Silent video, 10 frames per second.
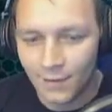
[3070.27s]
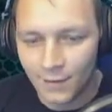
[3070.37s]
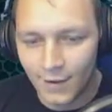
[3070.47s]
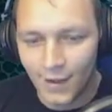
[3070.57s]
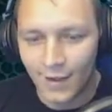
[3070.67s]
You know,
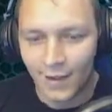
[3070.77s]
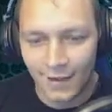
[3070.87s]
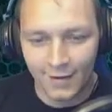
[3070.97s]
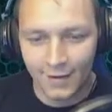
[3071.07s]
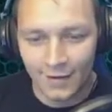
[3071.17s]
shit like that.
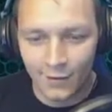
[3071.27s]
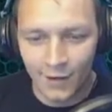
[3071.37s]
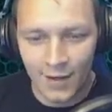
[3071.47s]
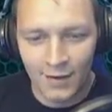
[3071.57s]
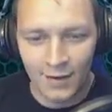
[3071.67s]
It's
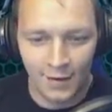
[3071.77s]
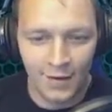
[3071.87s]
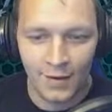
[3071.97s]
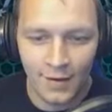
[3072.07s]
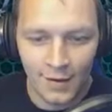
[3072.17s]
crazy.
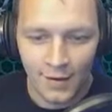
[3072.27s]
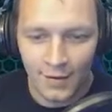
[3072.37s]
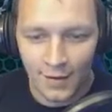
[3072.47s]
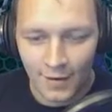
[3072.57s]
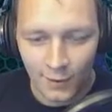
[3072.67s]

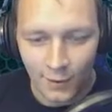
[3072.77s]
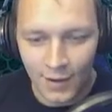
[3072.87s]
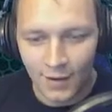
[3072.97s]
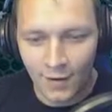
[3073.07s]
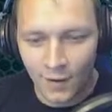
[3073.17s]
Why
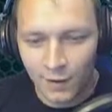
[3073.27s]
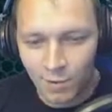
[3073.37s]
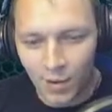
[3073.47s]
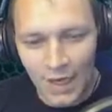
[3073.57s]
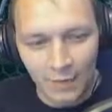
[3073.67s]
do they always
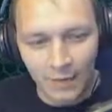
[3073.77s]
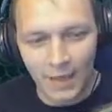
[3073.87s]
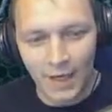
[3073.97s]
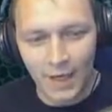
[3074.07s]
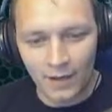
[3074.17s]
blame
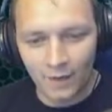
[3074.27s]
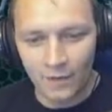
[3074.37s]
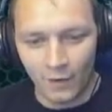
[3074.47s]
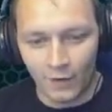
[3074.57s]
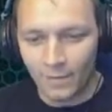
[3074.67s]
an art
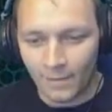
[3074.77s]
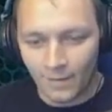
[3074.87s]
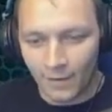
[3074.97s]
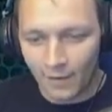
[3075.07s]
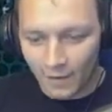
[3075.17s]
form
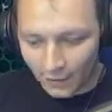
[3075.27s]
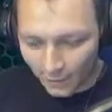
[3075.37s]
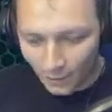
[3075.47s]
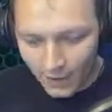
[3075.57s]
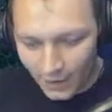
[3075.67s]
that
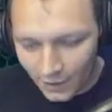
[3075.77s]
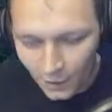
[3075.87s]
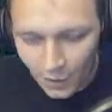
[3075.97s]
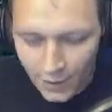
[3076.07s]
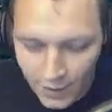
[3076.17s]
somebody
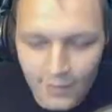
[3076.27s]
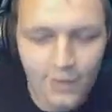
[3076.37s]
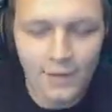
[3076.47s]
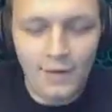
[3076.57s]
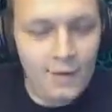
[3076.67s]
enjoys?
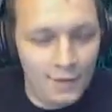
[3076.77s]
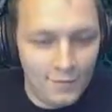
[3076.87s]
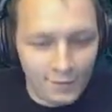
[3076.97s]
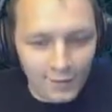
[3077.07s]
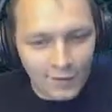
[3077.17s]

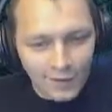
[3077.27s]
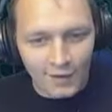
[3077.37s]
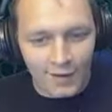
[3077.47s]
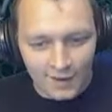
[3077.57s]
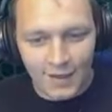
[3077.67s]

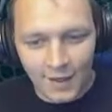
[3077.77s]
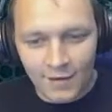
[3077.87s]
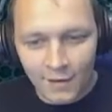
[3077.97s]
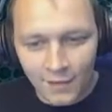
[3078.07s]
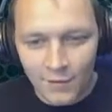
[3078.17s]
It's the
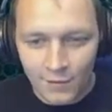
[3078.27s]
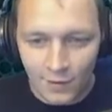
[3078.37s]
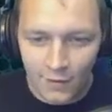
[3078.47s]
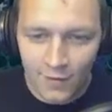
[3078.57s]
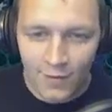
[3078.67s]

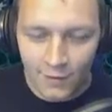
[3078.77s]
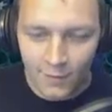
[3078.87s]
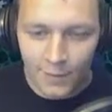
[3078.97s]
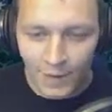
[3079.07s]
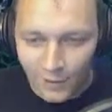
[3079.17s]
individual
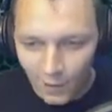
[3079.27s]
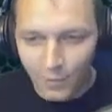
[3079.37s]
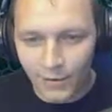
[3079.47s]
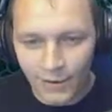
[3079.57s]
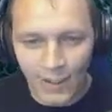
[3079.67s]
for
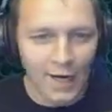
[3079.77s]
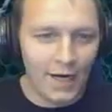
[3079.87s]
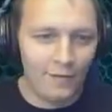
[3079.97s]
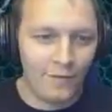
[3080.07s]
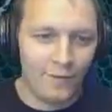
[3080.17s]
misinterpreting that
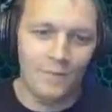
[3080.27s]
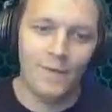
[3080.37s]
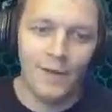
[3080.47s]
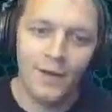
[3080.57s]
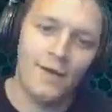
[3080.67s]
art form.
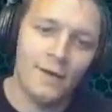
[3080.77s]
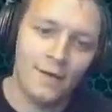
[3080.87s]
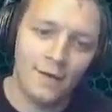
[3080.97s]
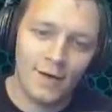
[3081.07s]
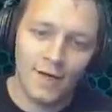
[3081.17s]

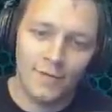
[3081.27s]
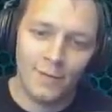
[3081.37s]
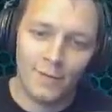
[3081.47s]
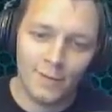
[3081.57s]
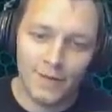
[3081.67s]
You know, an art
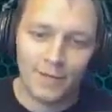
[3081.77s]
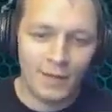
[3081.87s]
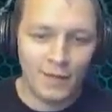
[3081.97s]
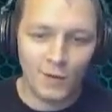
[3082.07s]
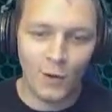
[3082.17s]
form's meant to
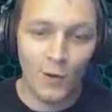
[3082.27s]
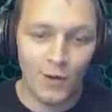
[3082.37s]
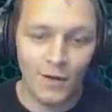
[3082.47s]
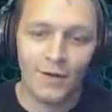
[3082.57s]
be enjoyed.